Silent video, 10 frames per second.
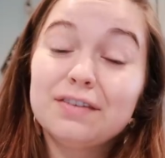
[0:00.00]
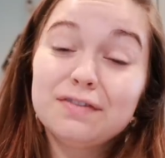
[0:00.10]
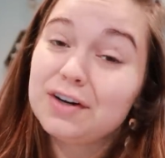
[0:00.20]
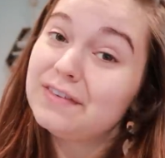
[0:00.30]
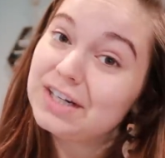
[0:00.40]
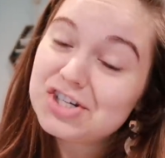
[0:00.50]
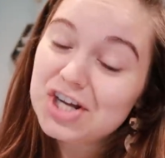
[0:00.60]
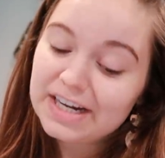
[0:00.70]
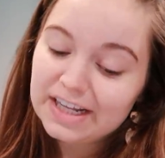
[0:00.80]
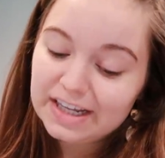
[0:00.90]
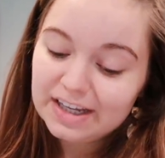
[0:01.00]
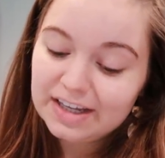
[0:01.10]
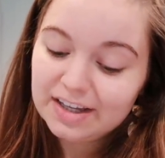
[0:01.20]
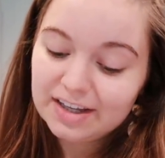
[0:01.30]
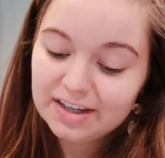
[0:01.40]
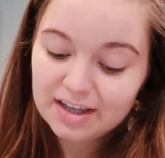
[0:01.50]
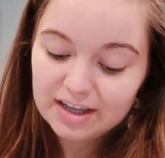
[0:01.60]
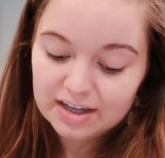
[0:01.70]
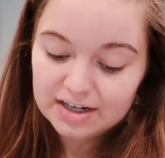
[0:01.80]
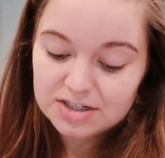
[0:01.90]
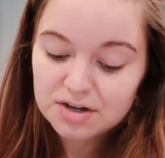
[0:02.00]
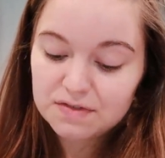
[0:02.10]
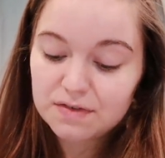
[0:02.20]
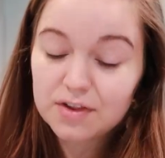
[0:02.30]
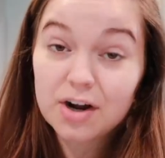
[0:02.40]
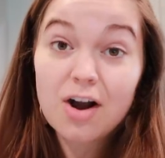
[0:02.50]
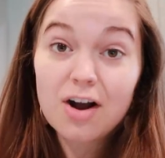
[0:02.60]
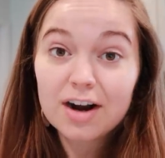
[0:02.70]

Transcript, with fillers: fur very shiny, and it's good for their